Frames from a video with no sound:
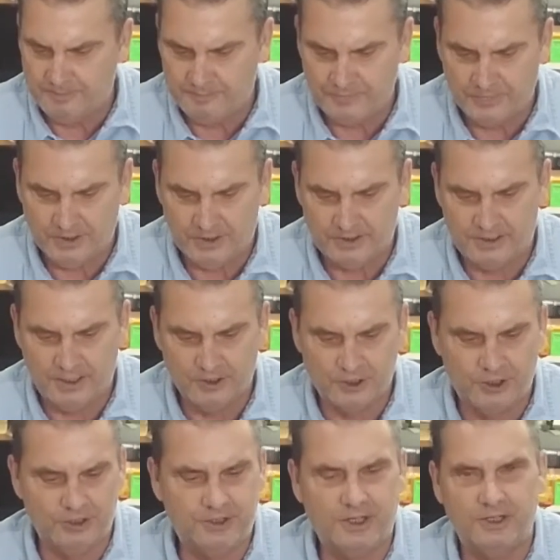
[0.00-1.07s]
It tells you to
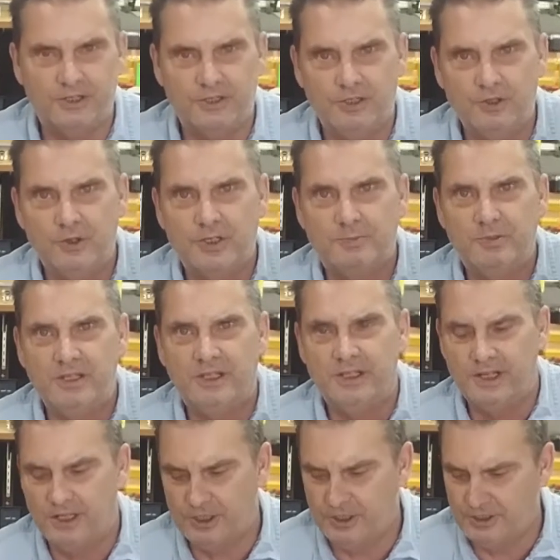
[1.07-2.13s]
get the USB
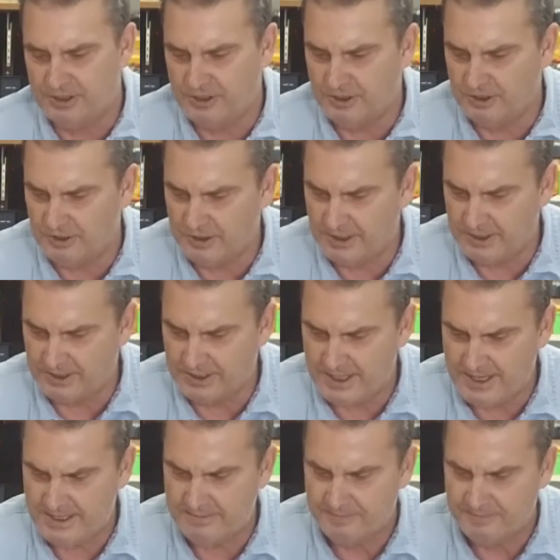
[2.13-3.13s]
connection, so you know you got that.